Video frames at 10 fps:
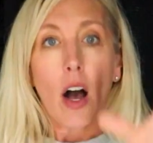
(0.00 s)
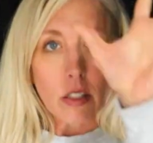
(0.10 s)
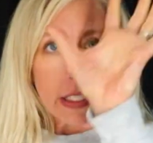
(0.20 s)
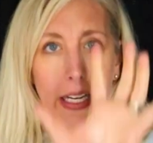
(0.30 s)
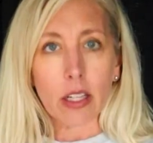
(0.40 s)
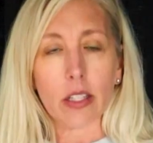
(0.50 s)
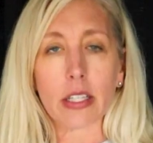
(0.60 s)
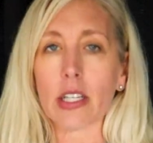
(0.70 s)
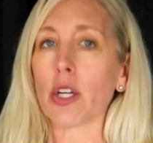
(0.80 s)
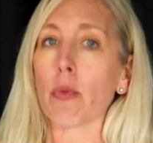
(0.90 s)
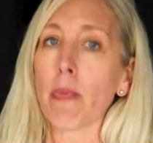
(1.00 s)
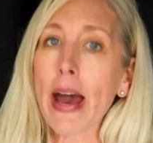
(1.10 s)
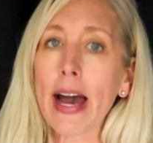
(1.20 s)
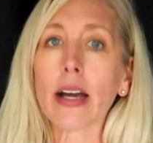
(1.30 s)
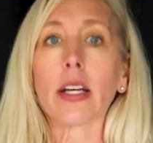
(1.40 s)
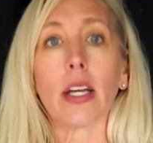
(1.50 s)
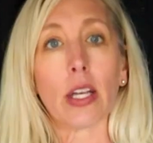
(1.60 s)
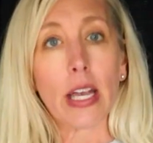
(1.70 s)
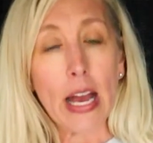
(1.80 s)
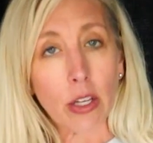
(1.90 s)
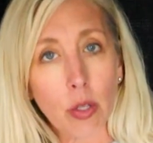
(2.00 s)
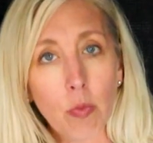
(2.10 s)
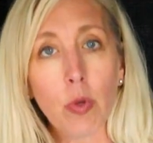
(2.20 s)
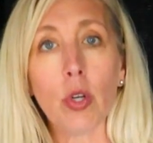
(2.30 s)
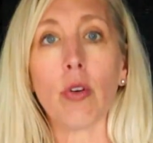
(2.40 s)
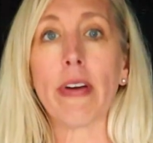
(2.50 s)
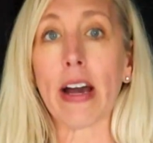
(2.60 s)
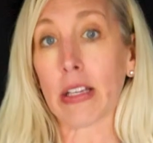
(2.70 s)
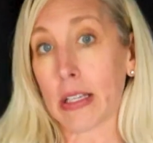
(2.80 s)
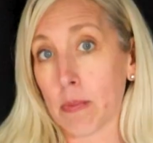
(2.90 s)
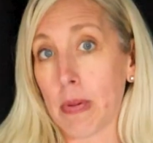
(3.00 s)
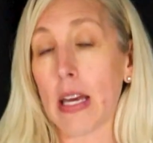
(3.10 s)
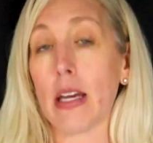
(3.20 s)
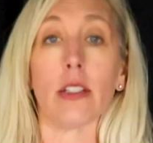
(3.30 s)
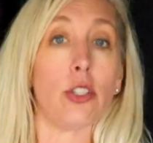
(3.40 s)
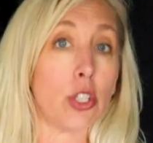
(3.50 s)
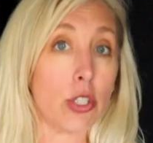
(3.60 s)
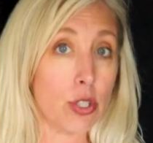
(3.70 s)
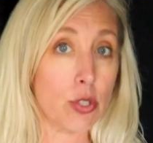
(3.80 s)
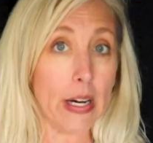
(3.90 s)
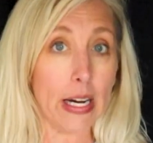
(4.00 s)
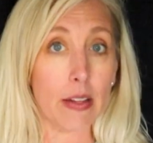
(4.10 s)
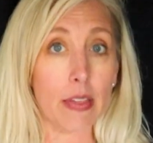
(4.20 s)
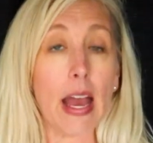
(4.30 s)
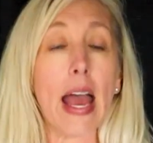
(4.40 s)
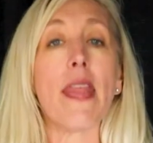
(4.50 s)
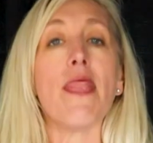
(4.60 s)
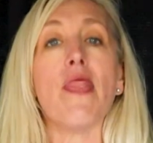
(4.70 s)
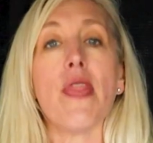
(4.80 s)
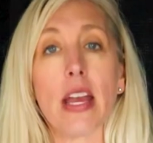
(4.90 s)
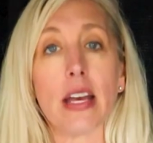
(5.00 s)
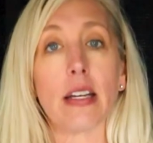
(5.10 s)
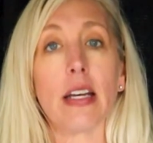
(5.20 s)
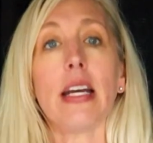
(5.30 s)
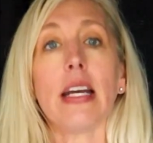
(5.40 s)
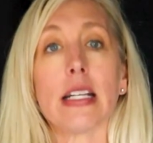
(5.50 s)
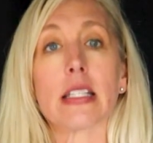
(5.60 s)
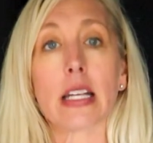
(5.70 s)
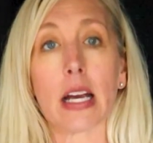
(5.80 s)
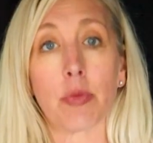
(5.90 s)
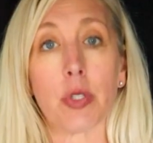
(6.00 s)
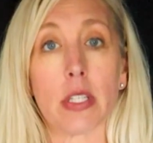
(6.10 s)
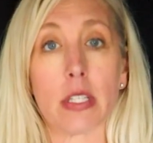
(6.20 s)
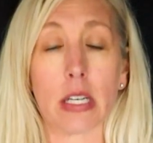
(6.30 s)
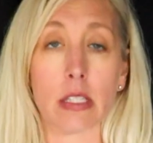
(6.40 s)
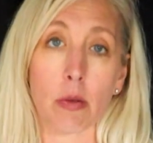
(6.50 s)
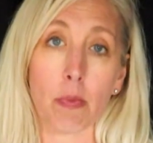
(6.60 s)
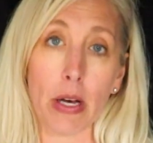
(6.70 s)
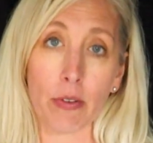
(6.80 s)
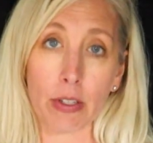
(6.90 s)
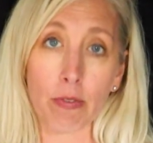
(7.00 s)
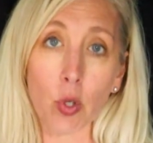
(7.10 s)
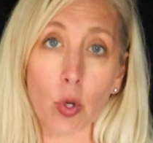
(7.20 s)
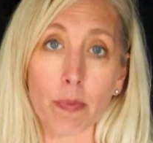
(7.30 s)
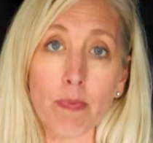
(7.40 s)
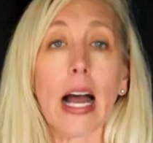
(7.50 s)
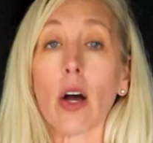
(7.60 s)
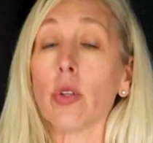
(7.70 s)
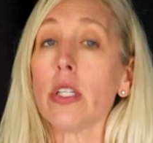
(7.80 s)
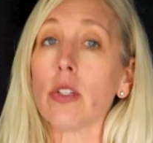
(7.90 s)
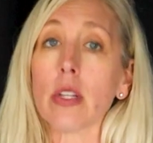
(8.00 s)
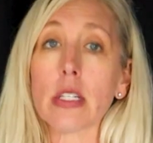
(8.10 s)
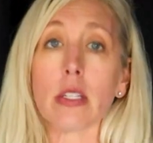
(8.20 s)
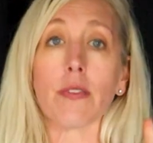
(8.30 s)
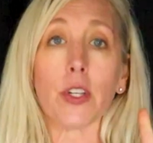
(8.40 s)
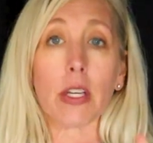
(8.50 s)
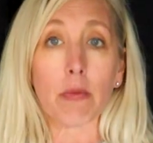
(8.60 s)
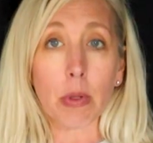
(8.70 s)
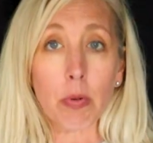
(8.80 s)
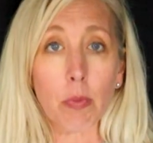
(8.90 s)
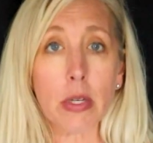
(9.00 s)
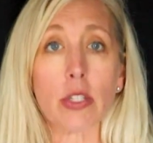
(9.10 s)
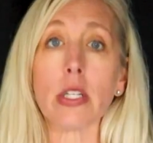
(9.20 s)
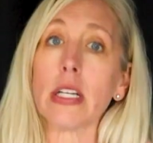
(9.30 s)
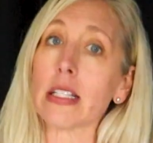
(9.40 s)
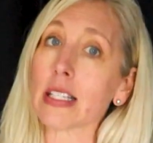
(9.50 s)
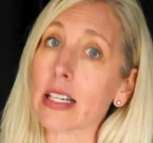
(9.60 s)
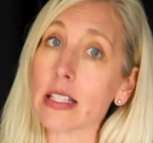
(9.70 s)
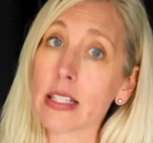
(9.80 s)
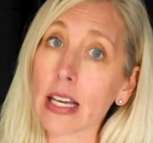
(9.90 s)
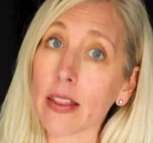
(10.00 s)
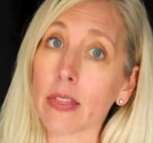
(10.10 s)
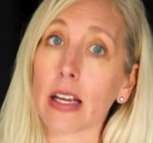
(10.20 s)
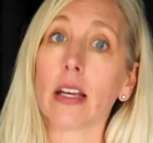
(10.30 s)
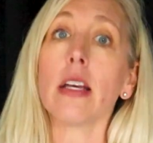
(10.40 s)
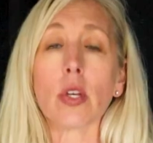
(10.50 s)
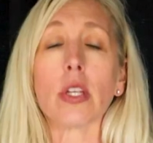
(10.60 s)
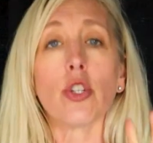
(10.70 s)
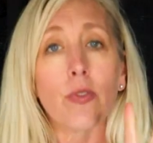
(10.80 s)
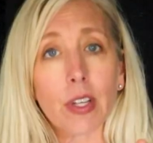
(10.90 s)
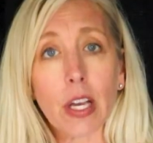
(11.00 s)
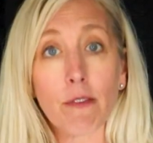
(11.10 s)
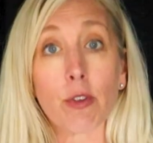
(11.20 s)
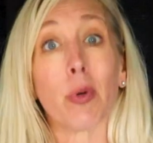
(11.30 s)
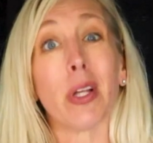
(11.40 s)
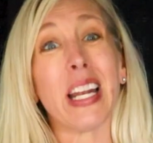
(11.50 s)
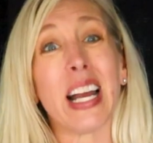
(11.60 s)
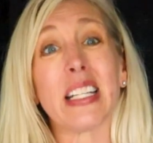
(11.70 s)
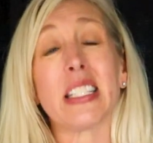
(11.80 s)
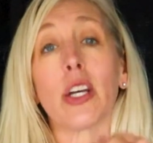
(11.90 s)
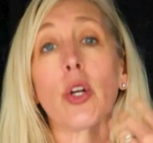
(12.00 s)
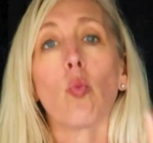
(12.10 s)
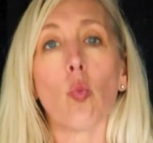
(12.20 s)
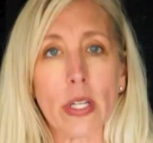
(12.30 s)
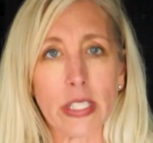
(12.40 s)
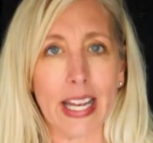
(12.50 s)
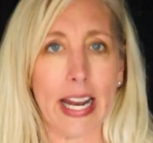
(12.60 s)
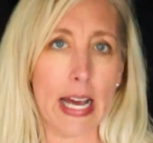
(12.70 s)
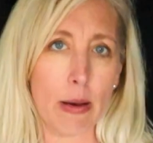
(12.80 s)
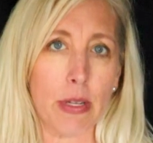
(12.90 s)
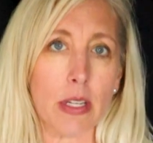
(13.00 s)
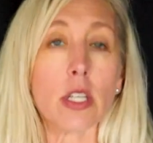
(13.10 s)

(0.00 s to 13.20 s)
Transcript: I'll take a look at your back, how you move, how you bend, your strength, and then it's time to assess the pelvic floor. I only do this if you give me permission. It's a consent thing so that you feel comfortable, and I tell you what's gonna happen.